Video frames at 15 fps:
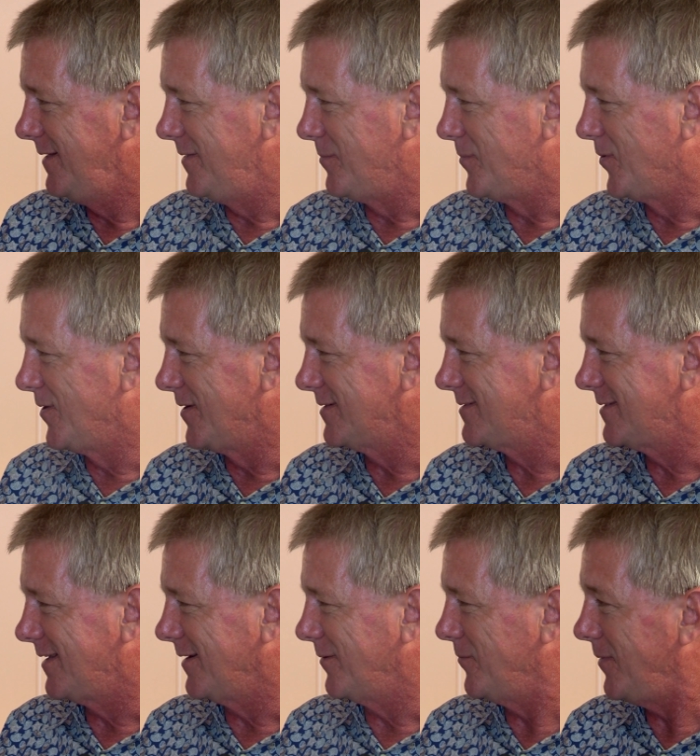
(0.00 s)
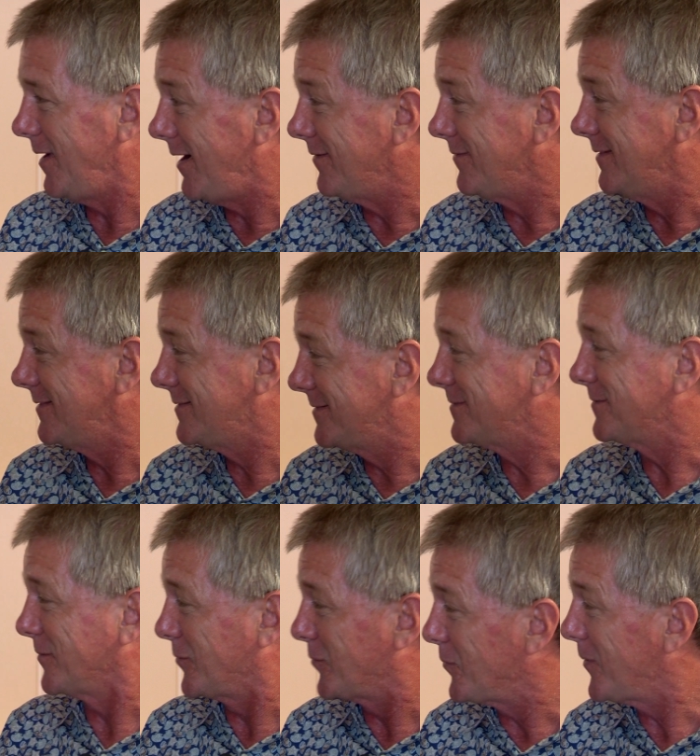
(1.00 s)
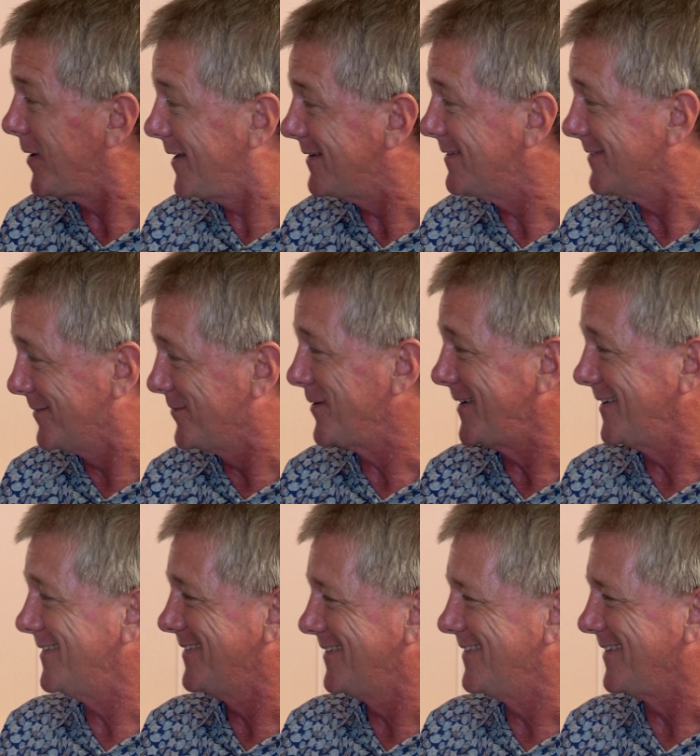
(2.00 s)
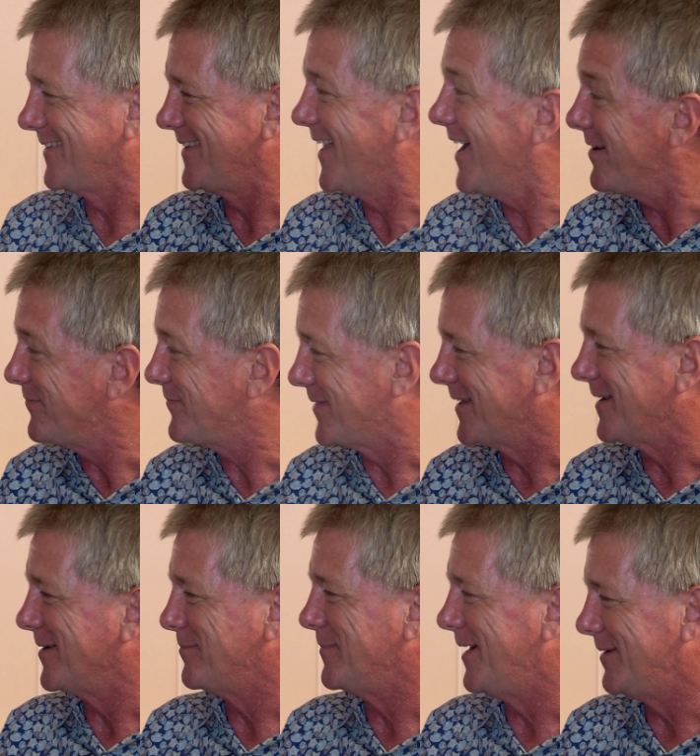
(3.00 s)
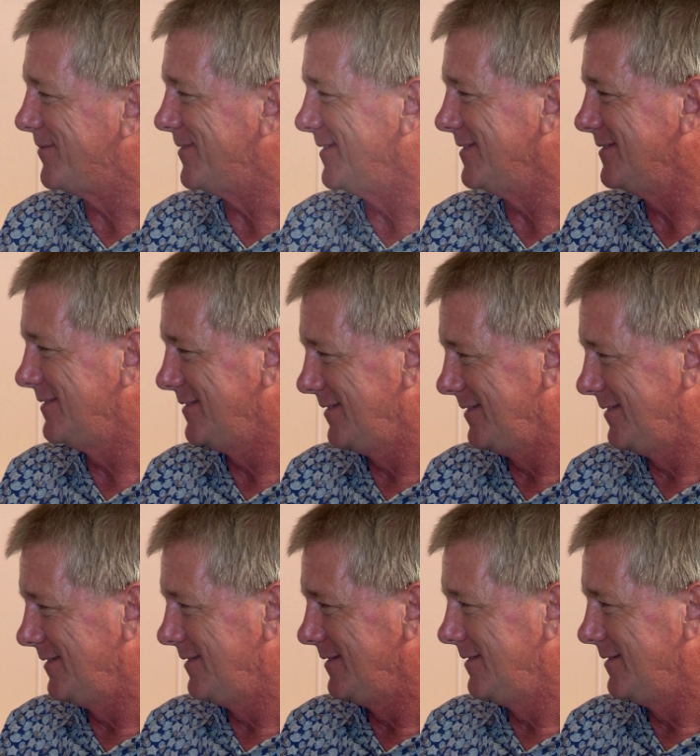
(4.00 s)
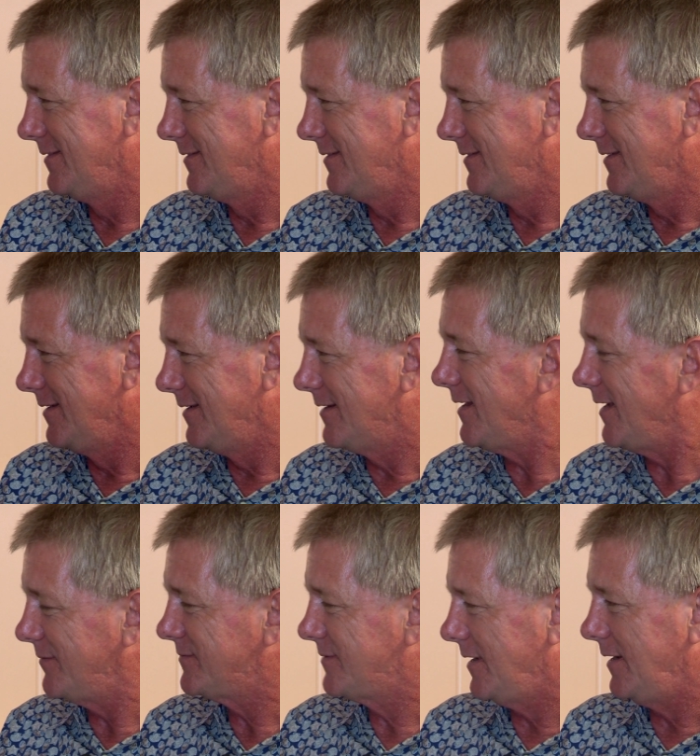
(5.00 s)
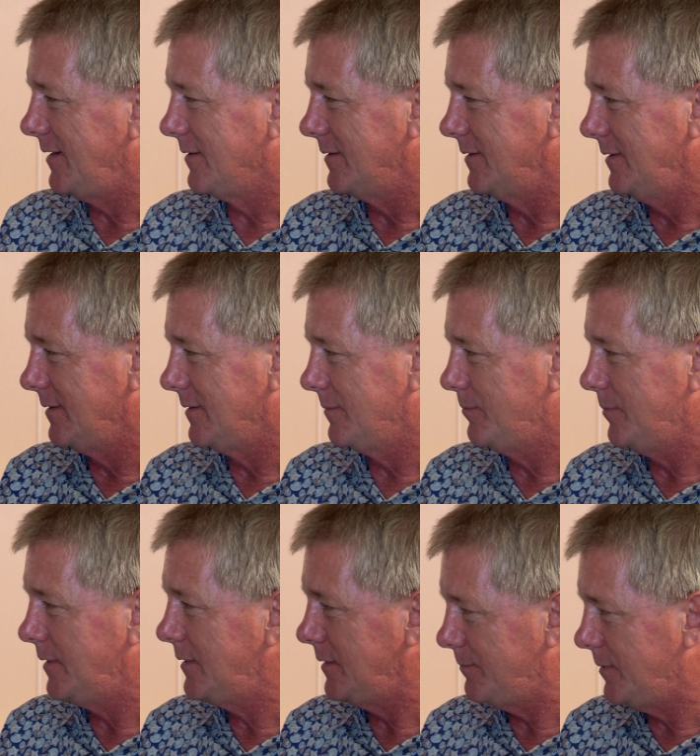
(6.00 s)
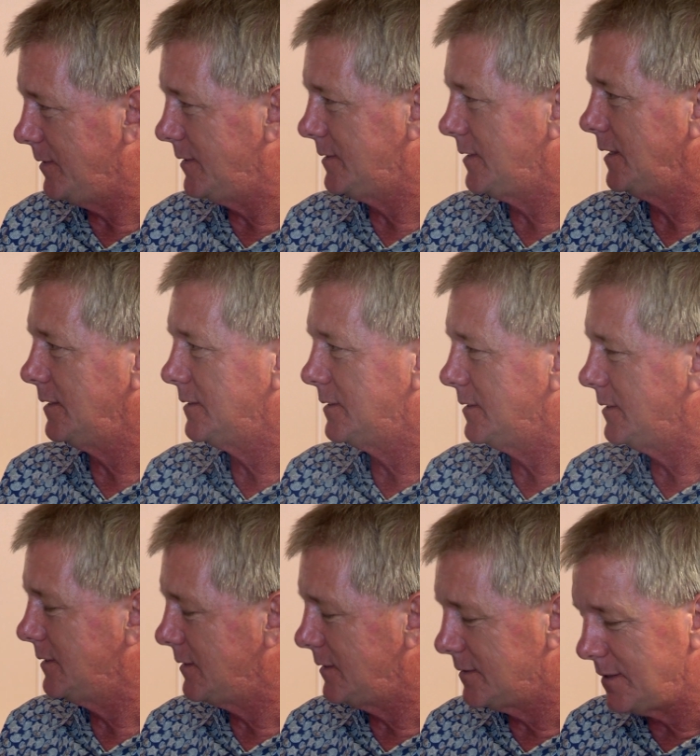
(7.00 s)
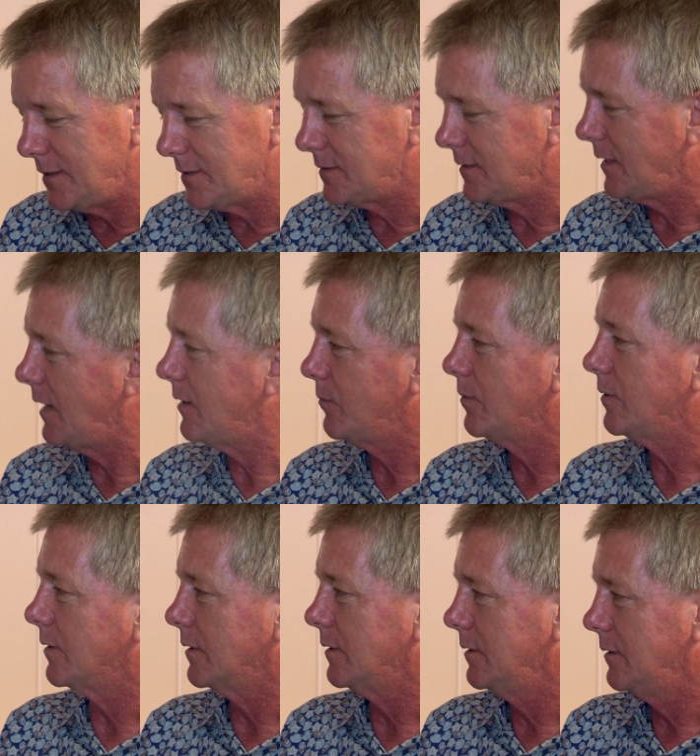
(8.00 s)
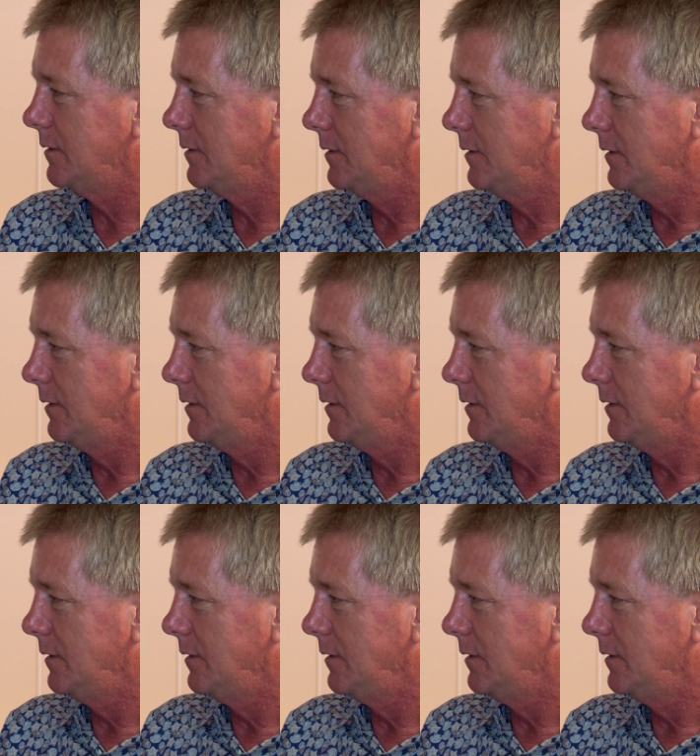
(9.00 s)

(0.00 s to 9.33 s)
the more it's like, wow, this is a great, great uh, life that I've got. Yeah, lifestyle. Lifestyle, yeah. yeah. But it, but it, take, it takes a lot of work. Mm.